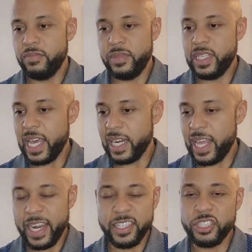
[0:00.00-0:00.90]
not a
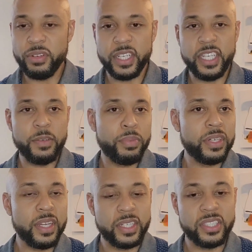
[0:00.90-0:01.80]
lot of tricky
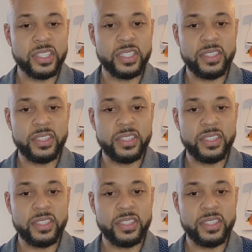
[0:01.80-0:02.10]
production,